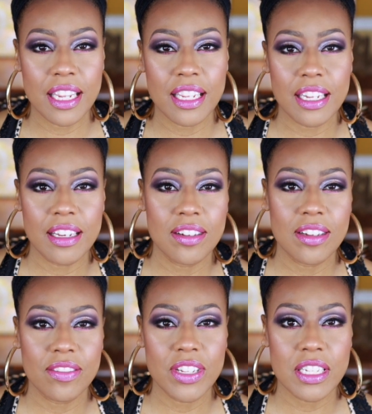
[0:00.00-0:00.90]
any
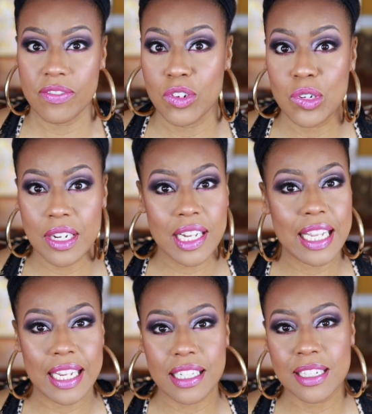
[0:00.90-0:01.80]
of the Sephora
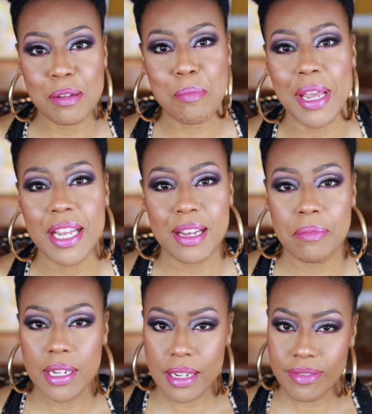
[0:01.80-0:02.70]
collection makeup
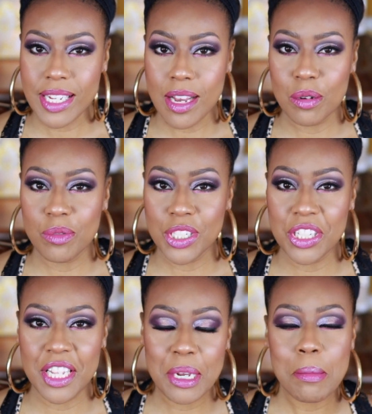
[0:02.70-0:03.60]
and if so, what you
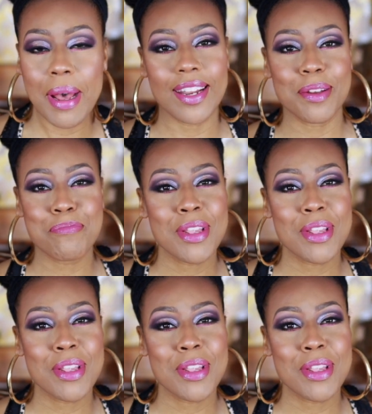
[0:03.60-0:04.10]
think about it.